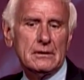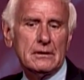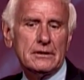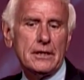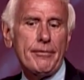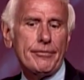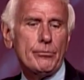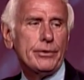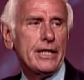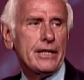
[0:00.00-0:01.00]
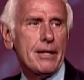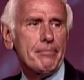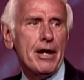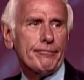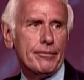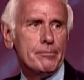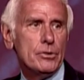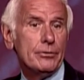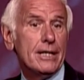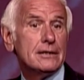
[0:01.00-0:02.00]
some of them, when they came back from the
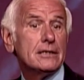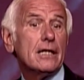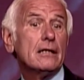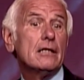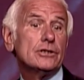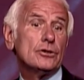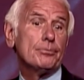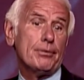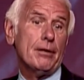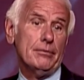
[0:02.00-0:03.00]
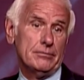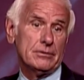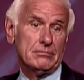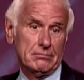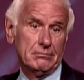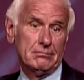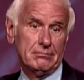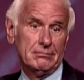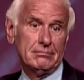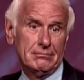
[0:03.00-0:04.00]
moon, had psychological problems.
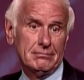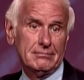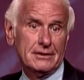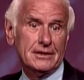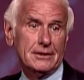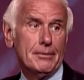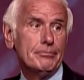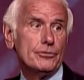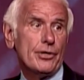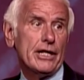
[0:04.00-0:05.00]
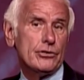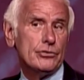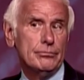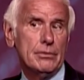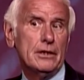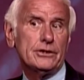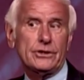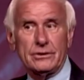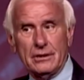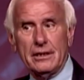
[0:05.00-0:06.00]
Some of them drank too
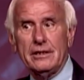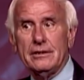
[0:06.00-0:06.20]
much, got into